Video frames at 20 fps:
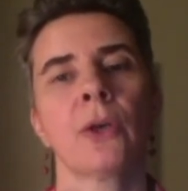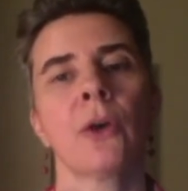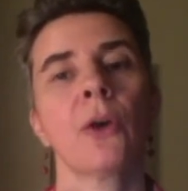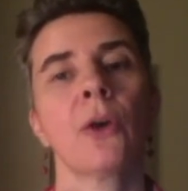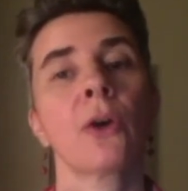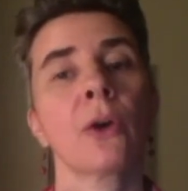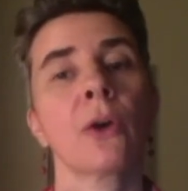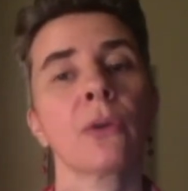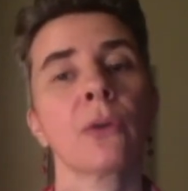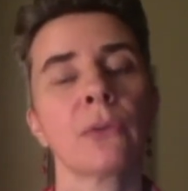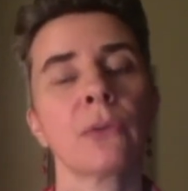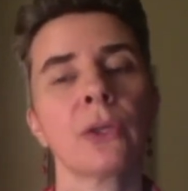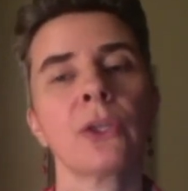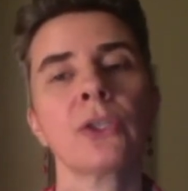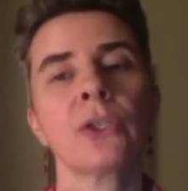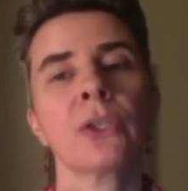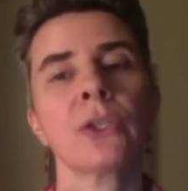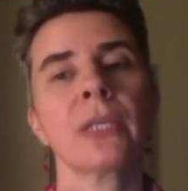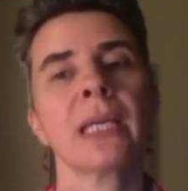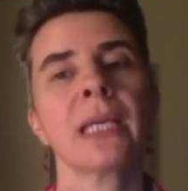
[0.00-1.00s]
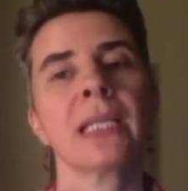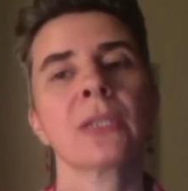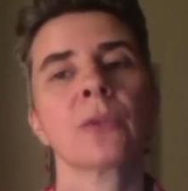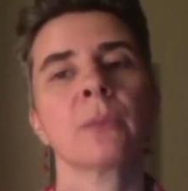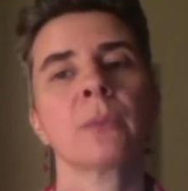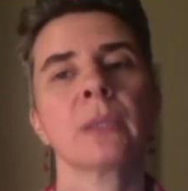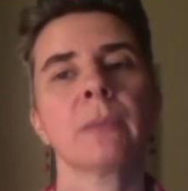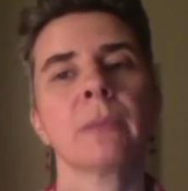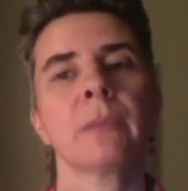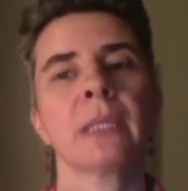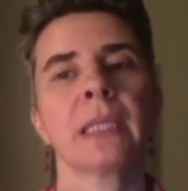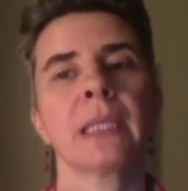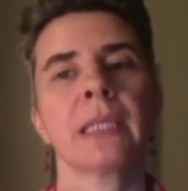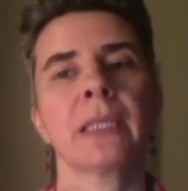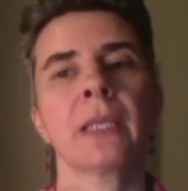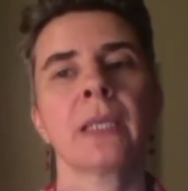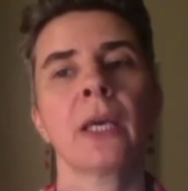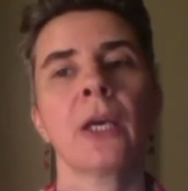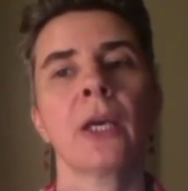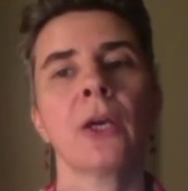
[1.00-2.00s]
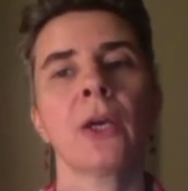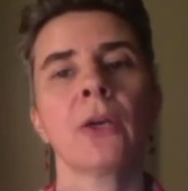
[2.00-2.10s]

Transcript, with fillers: A conversion has to be made,